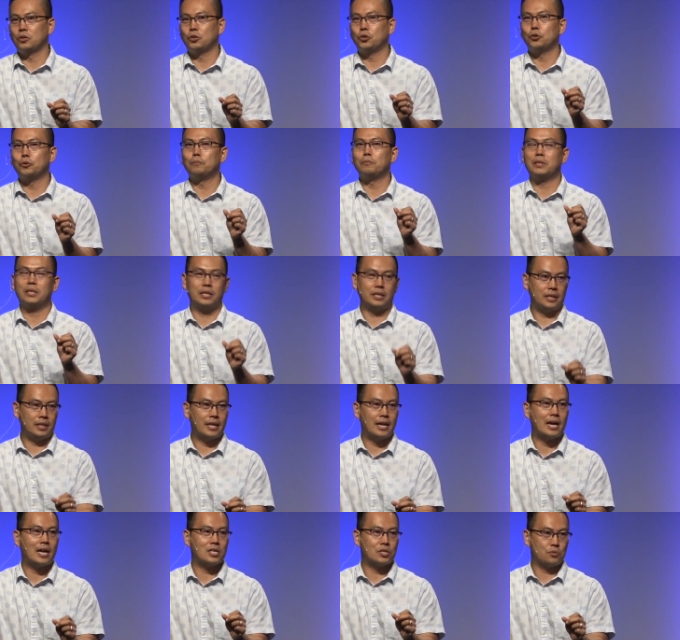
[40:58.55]
whom he
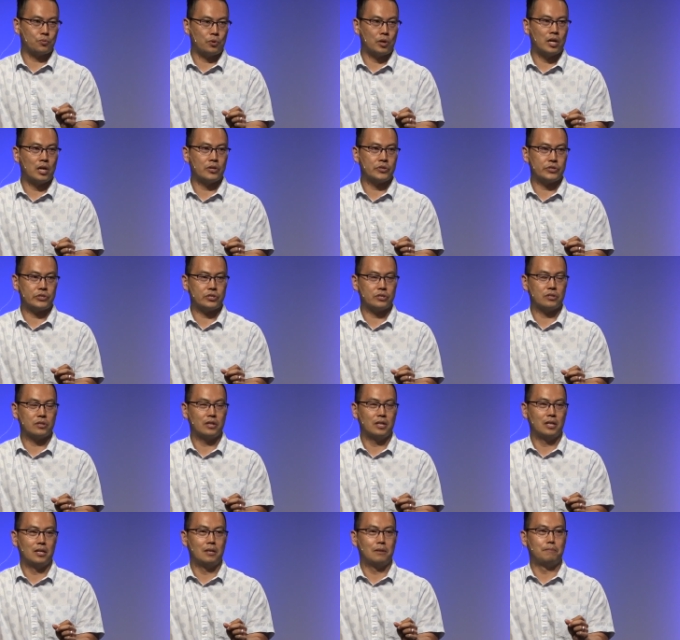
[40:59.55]
has washed
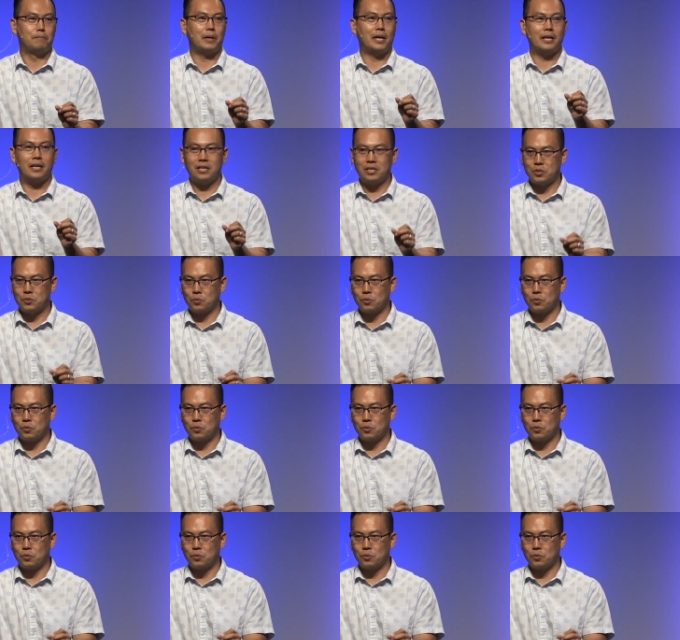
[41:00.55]
by his